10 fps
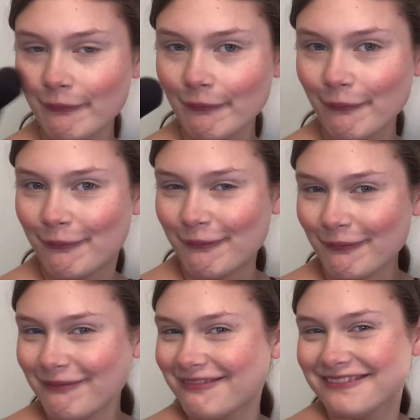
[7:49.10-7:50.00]
I
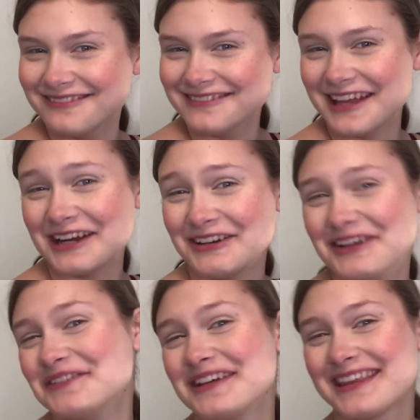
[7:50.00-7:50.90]
don't
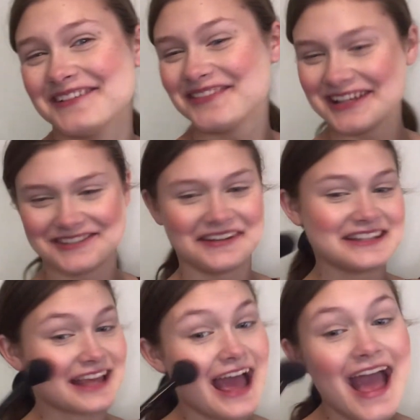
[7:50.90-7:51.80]
know what that face
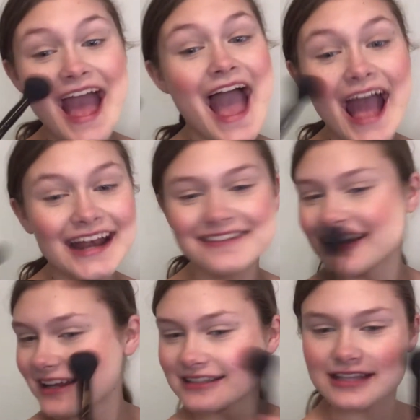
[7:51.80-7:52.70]
was.
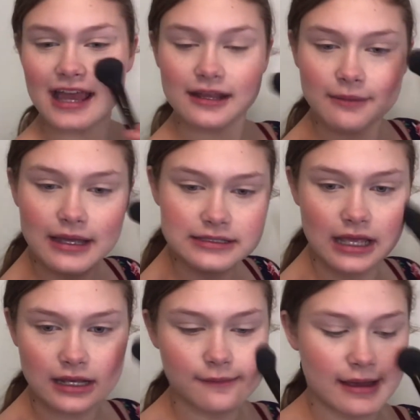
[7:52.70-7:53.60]
Anyways,
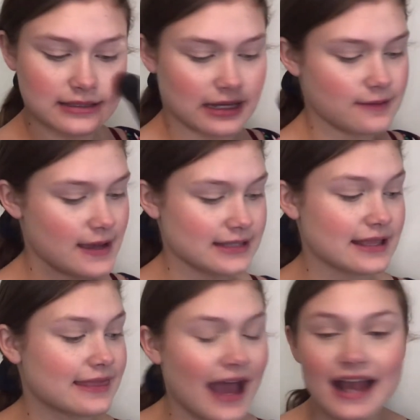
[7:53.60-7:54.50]

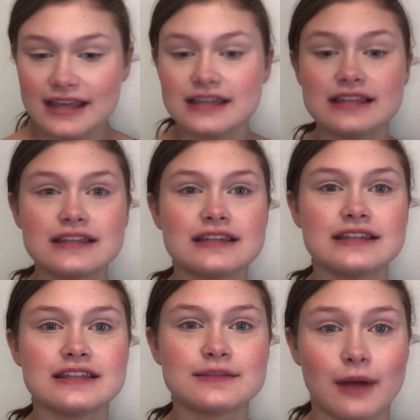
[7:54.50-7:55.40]
that
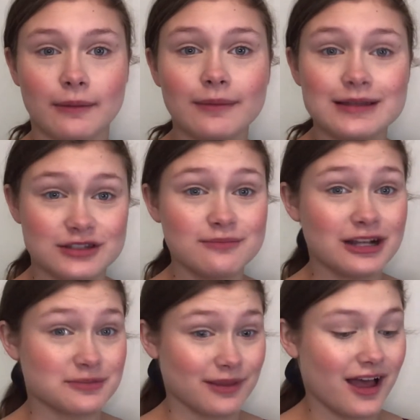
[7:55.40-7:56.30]
is probably too
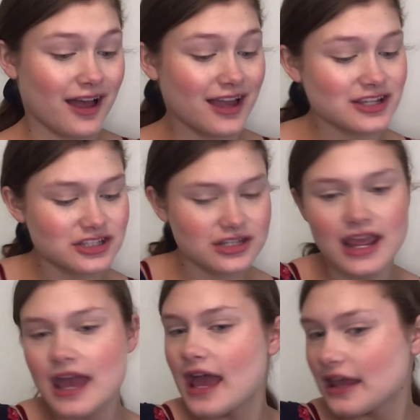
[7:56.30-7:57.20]
much blush.
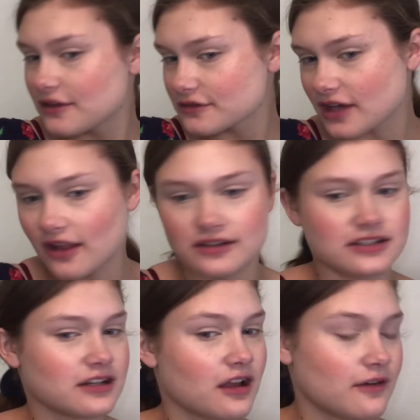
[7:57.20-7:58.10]
And those colors
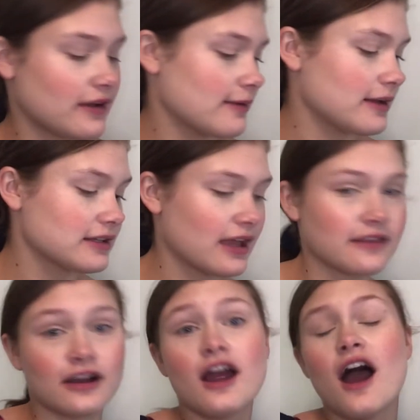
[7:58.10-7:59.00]
didn't go very well
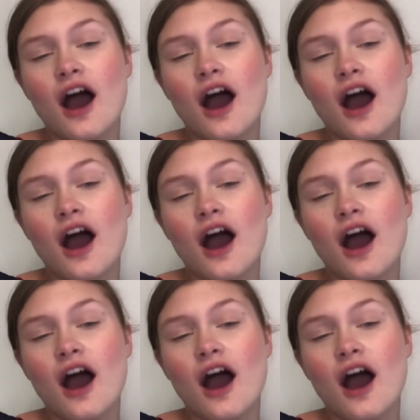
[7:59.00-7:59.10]
together.